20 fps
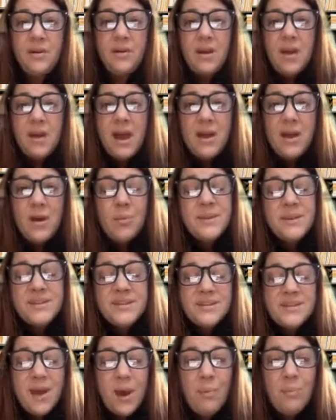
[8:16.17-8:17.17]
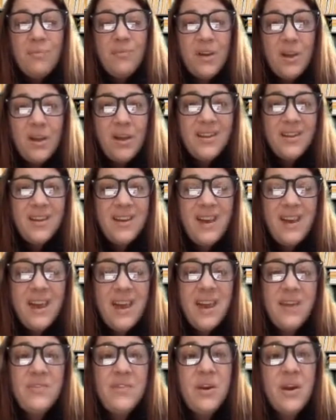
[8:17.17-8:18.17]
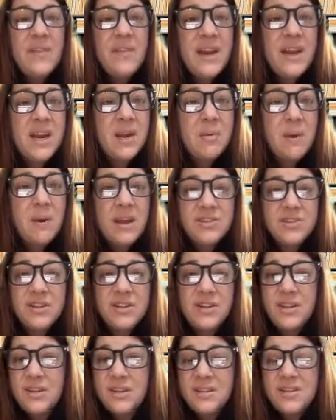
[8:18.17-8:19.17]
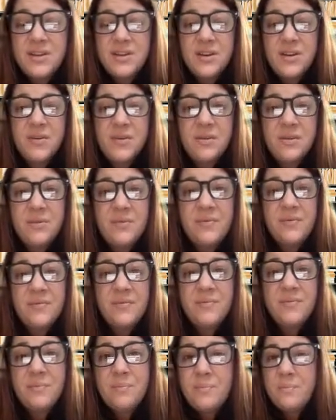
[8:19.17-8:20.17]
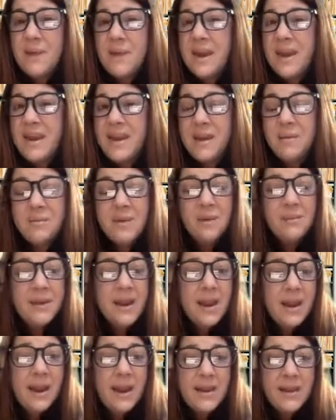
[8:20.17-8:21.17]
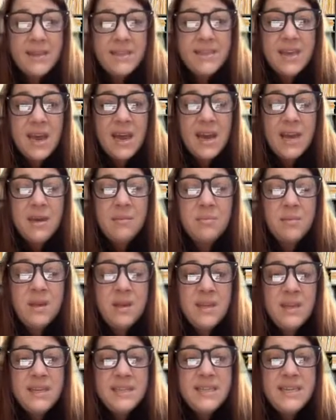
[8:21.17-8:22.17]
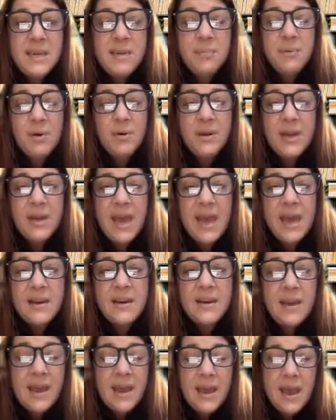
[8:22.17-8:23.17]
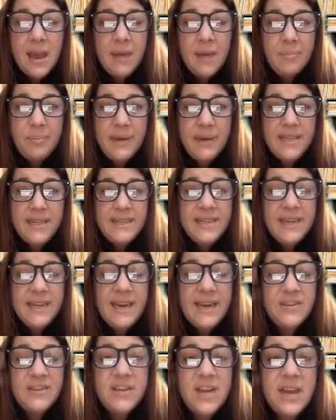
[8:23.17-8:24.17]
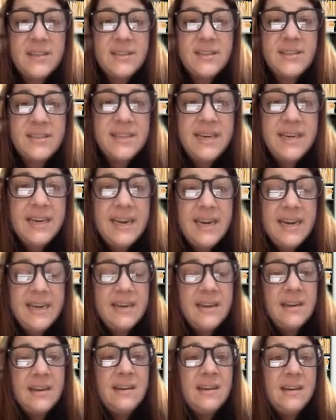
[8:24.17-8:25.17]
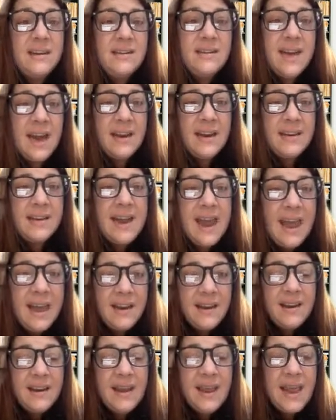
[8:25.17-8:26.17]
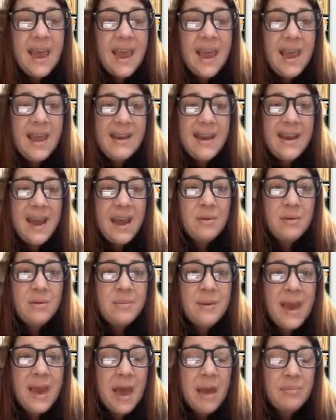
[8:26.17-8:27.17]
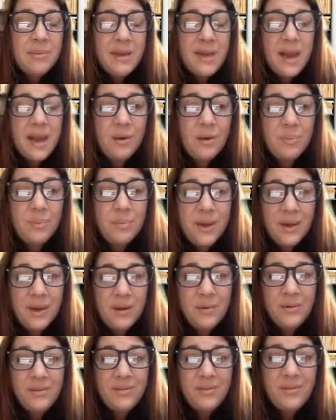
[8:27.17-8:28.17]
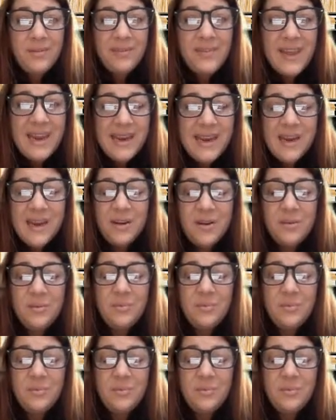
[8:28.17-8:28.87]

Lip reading: I hope this is helpful. If you have any questions, you may email me at any time, tpoquette@pthsd.net, and I would be happy to help you. Thank you.